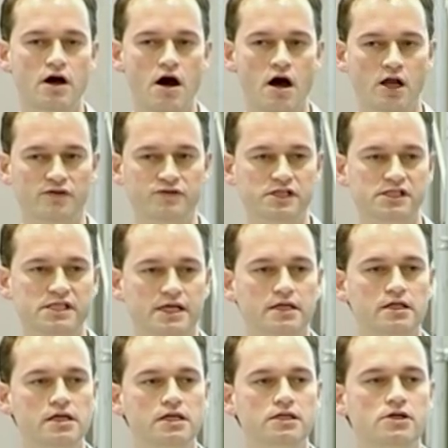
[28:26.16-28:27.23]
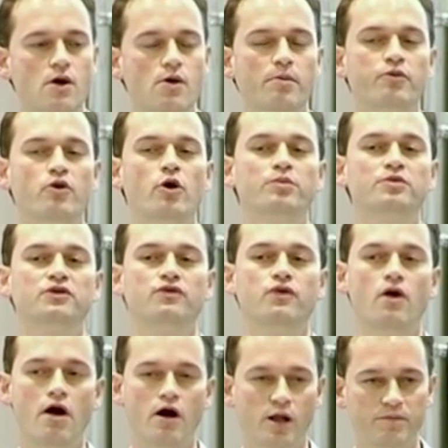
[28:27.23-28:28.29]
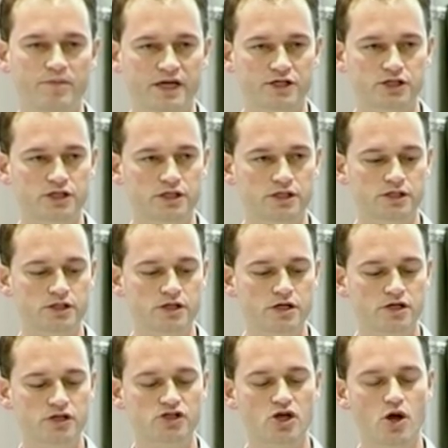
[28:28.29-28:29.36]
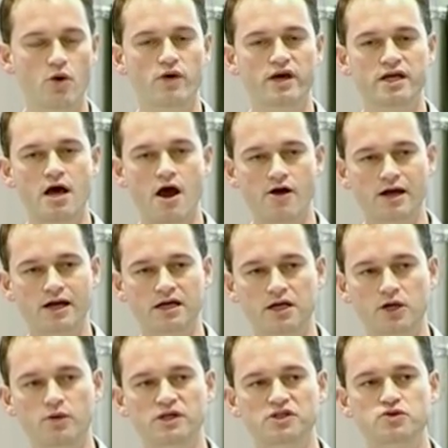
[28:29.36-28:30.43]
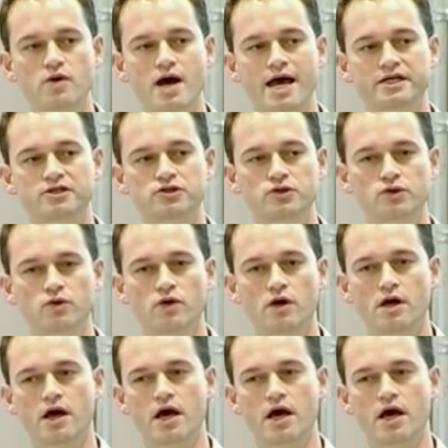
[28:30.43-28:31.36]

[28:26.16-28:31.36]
all of these techniques are appropriate for all patients. So in our clinic, we try to